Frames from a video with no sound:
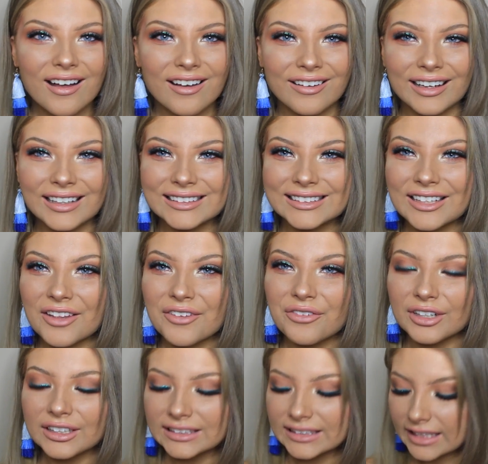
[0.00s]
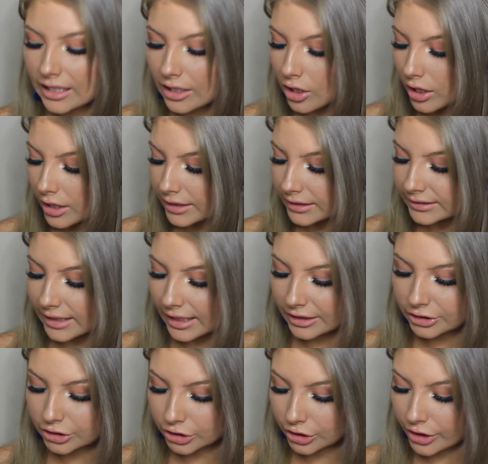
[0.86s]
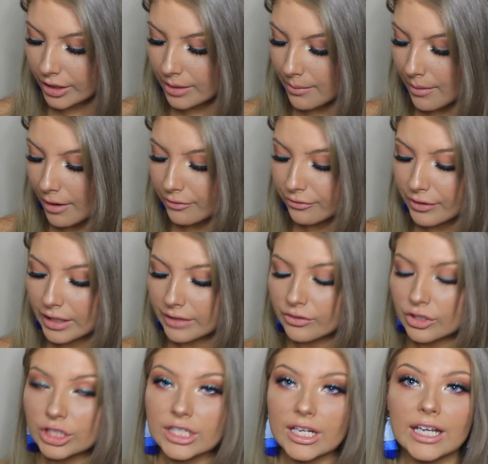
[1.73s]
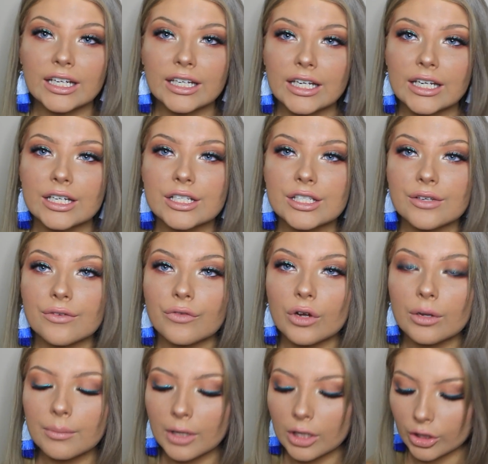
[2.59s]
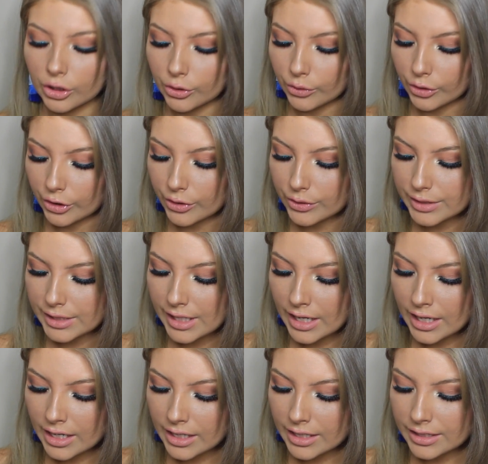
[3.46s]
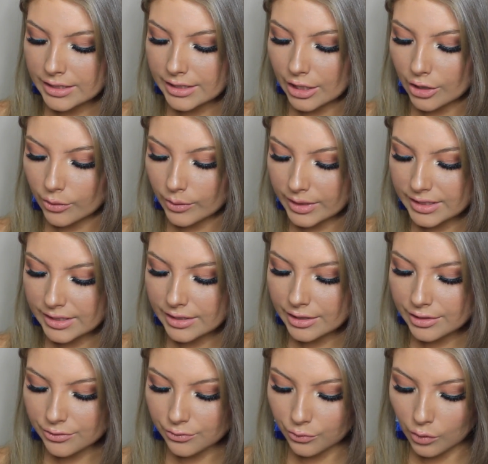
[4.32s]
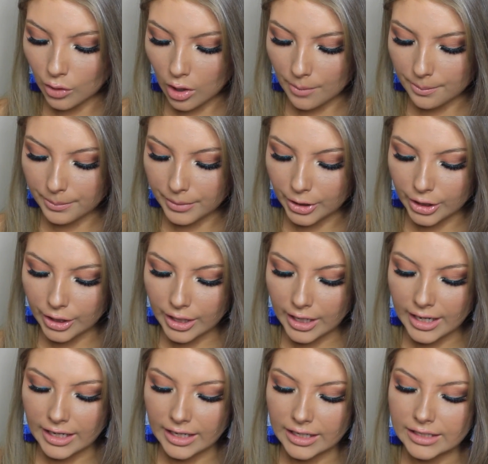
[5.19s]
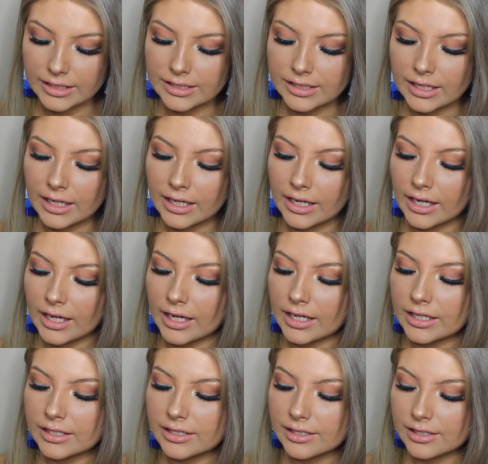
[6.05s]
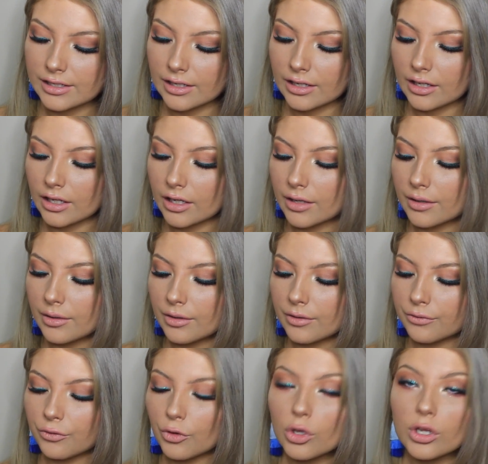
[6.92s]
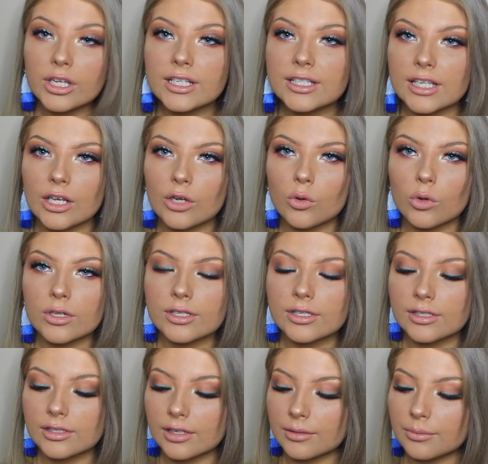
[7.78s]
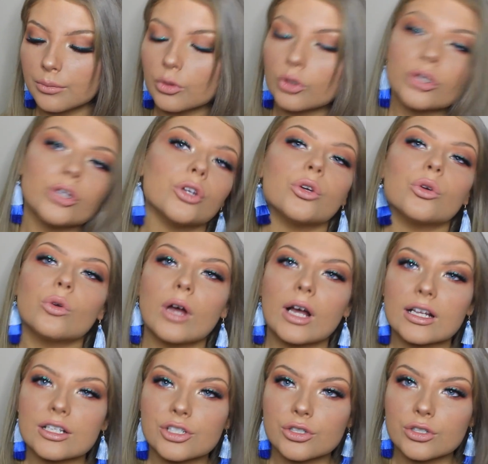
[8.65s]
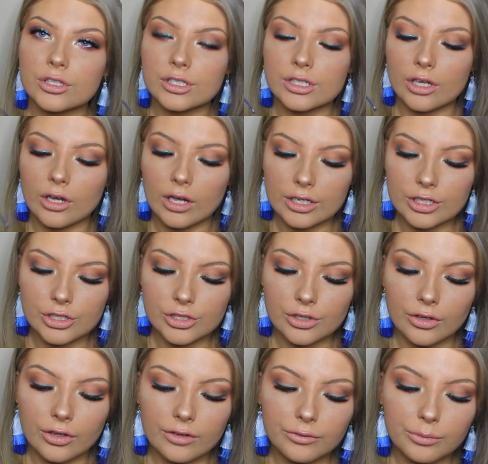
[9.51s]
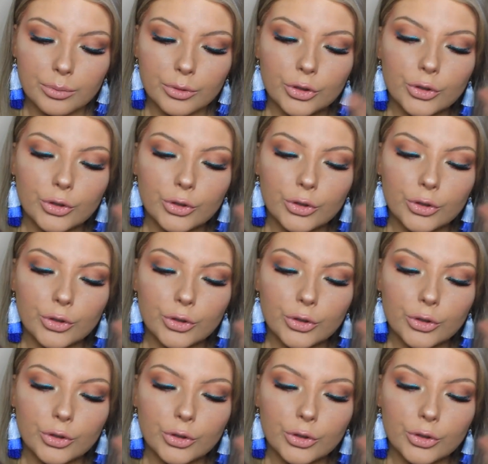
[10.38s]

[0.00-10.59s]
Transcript: Okay, so the first thing I got is actually my favorite, and it is from Lulu's. So it's this romper, and it's fully sequenced in blue. As you can tell, I just love